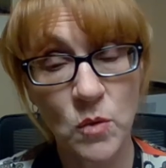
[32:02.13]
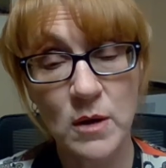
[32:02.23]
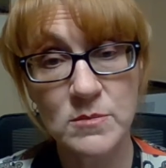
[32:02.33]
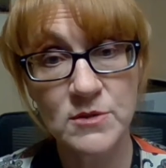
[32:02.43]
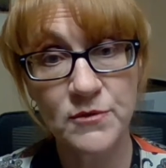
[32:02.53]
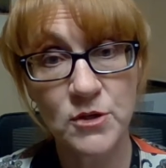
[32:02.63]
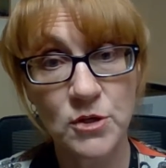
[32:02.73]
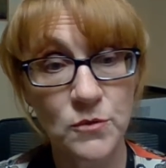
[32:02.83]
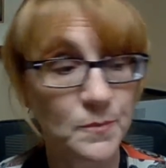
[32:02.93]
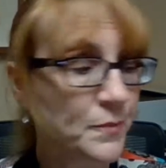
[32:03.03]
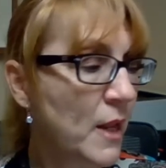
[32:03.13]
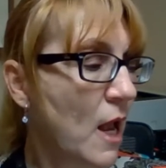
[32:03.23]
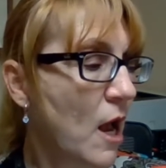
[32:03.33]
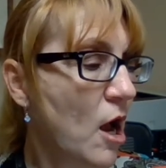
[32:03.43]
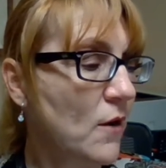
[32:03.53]
arms for you.
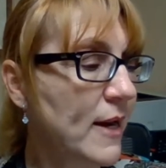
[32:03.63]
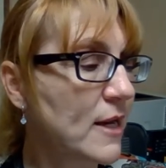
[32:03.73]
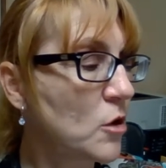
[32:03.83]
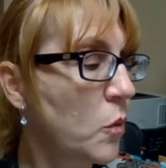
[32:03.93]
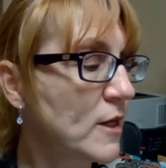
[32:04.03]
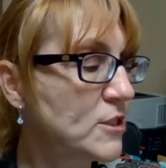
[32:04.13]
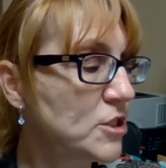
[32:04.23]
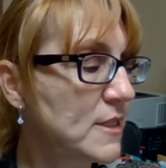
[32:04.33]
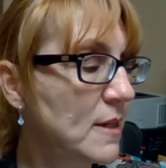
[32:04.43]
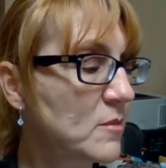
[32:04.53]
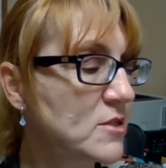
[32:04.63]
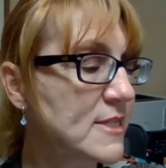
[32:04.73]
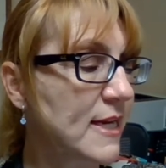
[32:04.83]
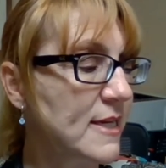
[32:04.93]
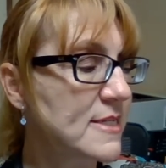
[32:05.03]
All right, question number
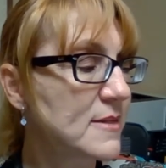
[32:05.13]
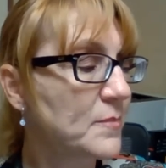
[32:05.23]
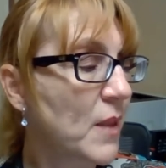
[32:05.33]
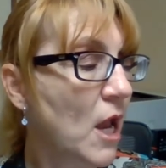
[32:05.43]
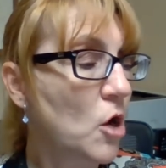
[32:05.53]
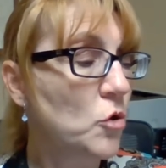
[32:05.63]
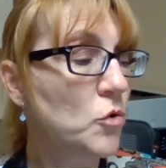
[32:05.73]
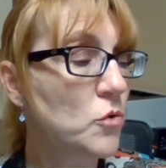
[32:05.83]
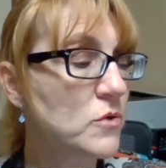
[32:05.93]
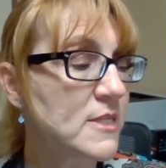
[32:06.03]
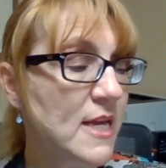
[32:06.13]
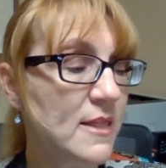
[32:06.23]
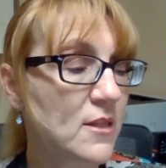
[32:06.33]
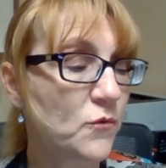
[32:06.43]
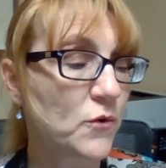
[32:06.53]
6. Who
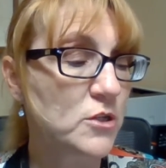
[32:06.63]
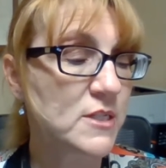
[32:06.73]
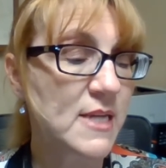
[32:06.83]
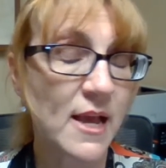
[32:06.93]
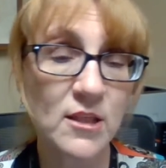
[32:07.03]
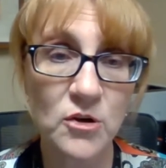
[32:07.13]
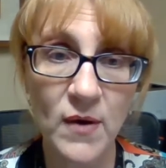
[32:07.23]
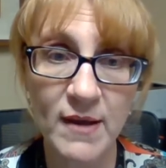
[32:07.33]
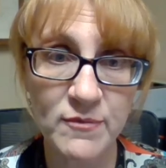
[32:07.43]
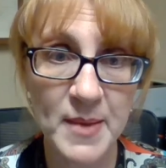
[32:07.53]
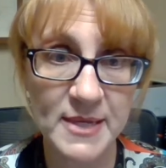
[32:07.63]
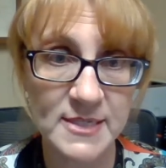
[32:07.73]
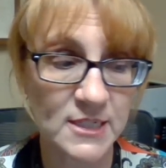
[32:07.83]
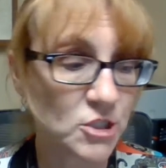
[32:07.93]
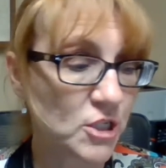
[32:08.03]
sent the first telegraph
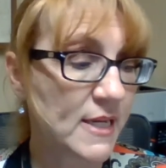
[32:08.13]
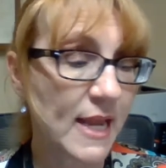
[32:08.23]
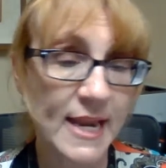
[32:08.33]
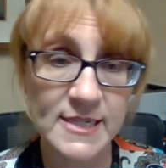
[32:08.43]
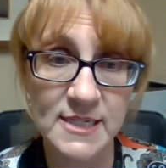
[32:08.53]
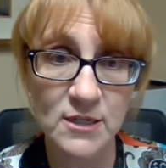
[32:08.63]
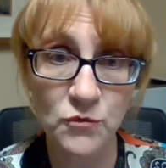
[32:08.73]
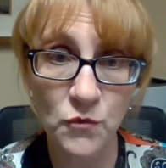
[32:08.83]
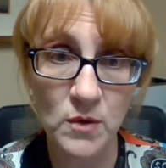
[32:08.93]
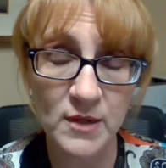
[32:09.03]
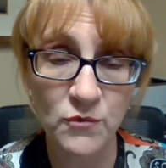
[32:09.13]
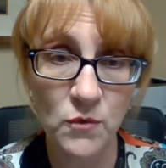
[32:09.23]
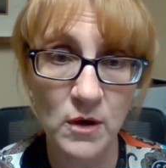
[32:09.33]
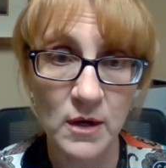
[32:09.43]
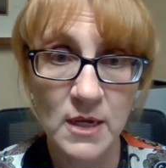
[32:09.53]
message in
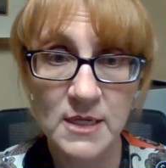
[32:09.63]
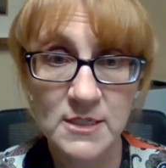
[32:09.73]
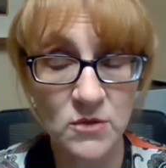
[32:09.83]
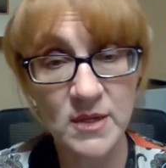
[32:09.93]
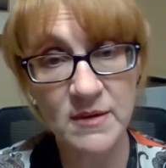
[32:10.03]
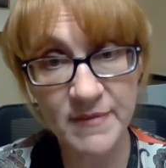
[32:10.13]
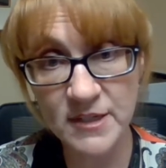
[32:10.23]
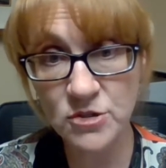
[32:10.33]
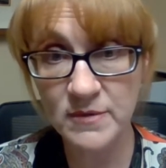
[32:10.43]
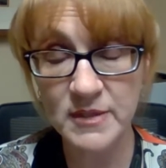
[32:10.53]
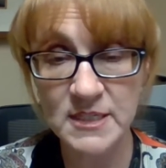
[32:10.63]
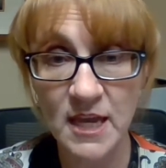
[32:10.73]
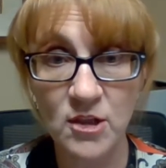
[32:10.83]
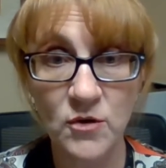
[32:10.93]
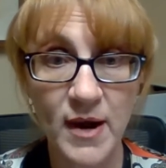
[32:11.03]
1844? So the inventor of the
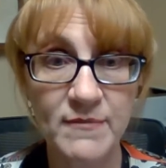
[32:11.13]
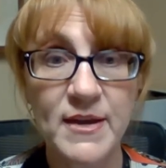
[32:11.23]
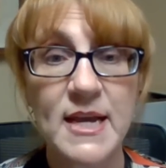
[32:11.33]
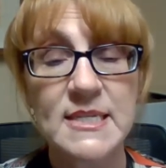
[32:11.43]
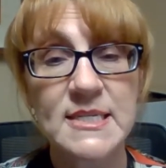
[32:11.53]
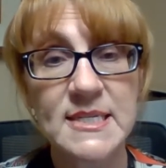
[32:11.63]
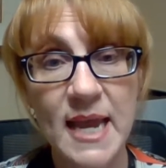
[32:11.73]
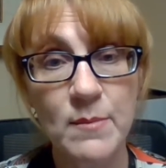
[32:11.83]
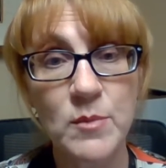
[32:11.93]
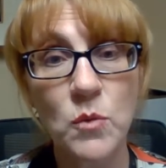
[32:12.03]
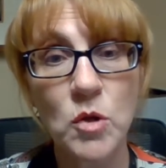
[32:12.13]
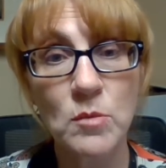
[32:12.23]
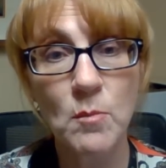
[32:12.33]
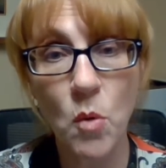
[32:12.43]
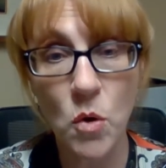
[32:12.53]
telegraph,
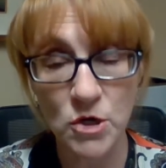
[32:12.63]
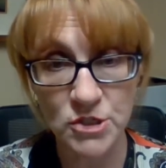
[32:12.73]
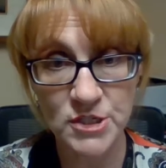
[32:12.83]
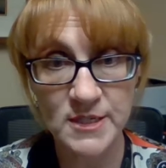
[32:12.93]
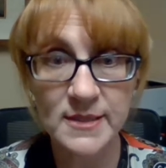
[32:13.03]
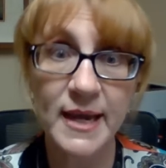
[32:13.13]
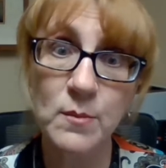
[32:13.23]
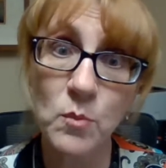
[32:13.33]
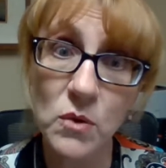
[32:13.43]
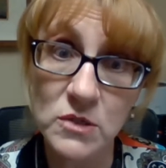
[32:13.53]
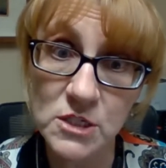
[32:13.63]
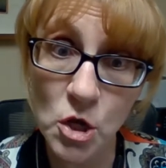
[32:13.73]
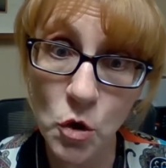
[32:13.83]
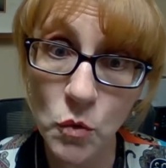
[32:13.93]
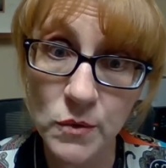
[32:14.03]
Samuel Morse, like Morse
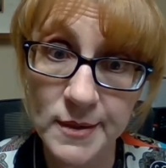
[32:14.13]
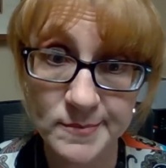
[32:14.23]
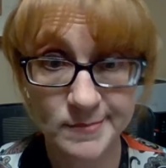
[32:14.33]
code.